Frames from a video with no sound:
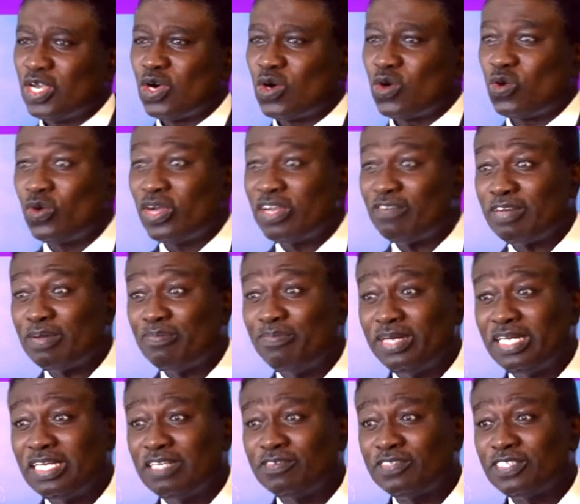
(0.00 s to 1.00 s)
Whoever
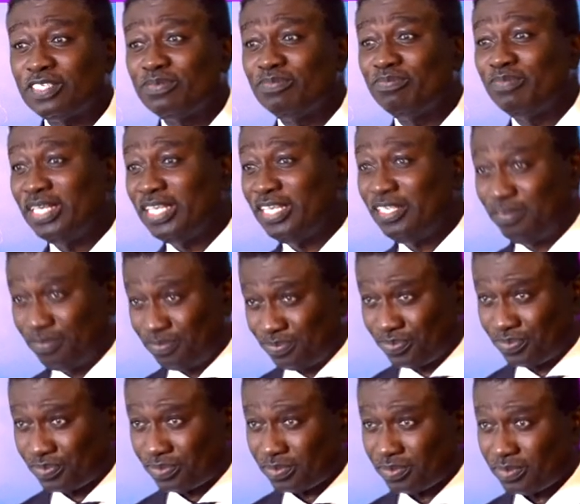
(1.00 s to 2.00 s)
believes in me,
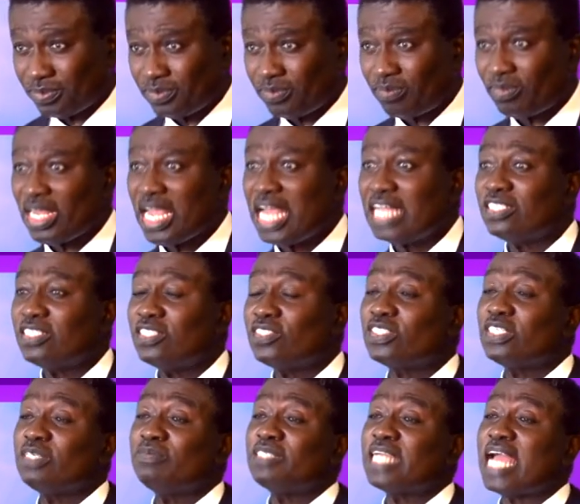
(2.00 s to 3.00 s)
as the
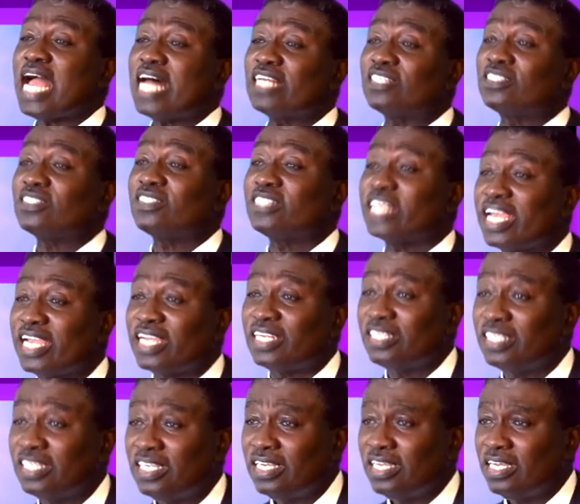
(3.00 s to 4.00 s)
scripture has
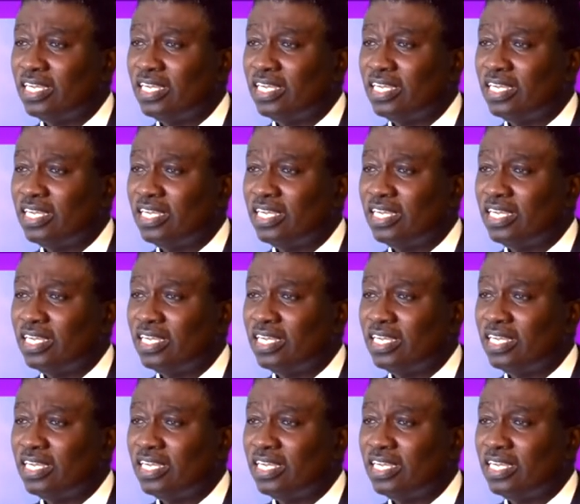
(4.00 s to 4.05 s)
said,